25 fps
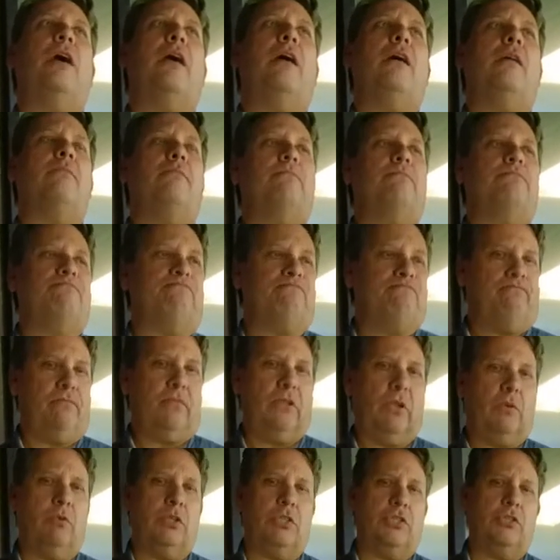um,
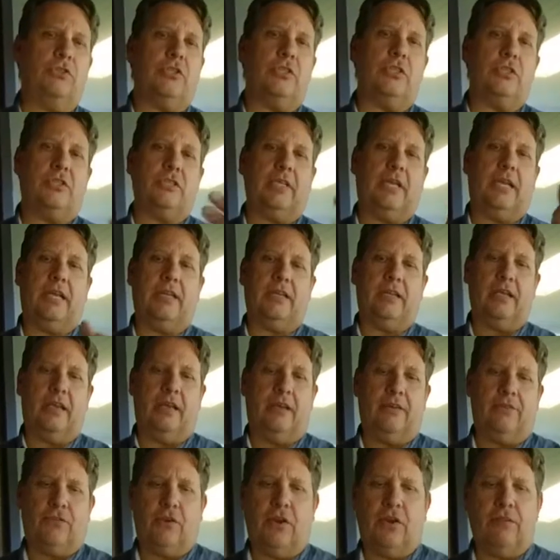what you just said,
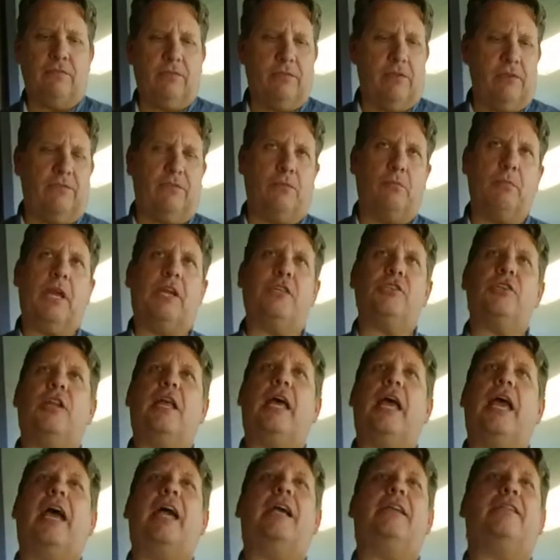uh, Freedom of Information
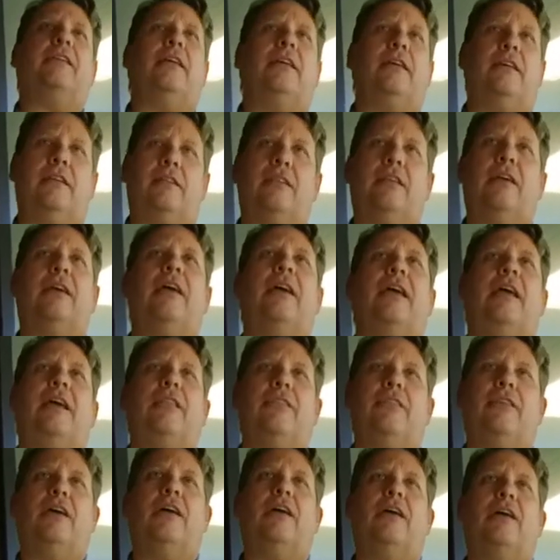yeah, Act, yeah, and the,
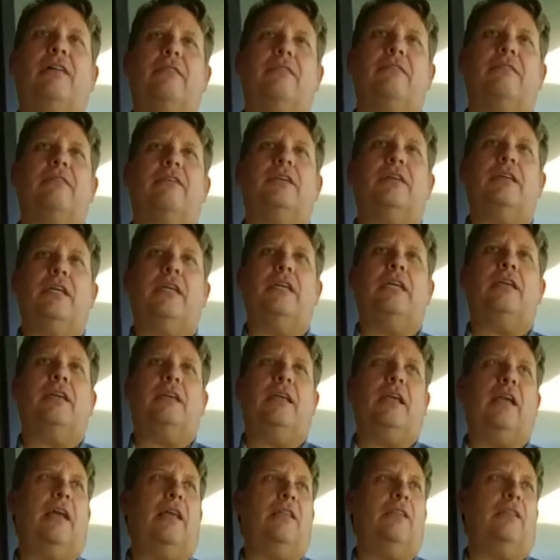and the,
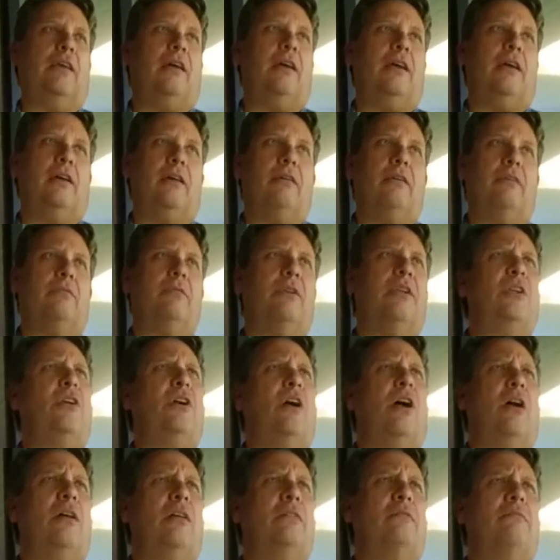mm-hmm. and uh, what do you
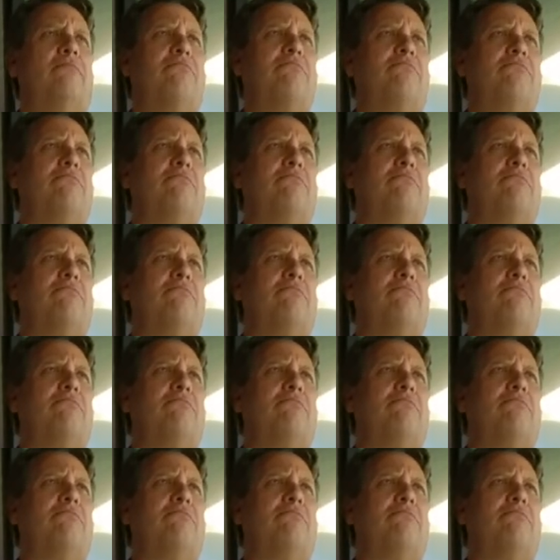call it?